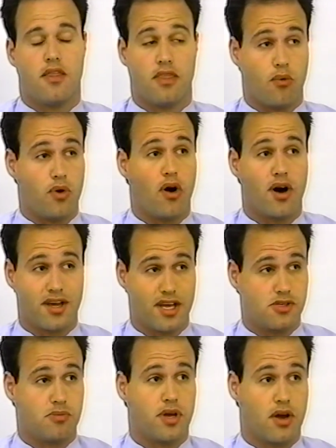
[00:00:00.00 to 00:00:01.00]
then we ought to
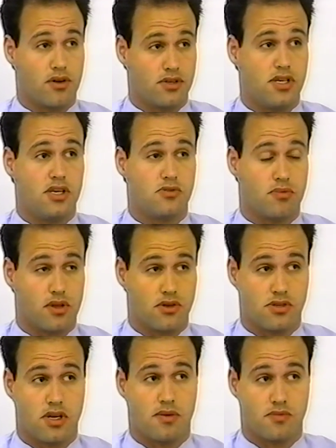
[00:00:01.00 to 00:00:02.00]
get some guarantees from
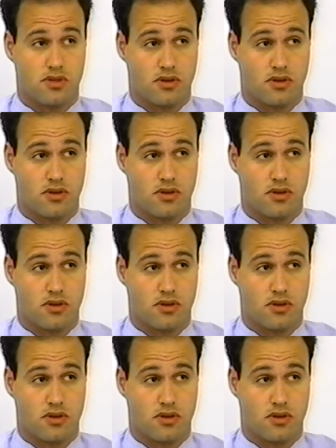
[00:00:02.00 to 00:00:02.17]
those teams.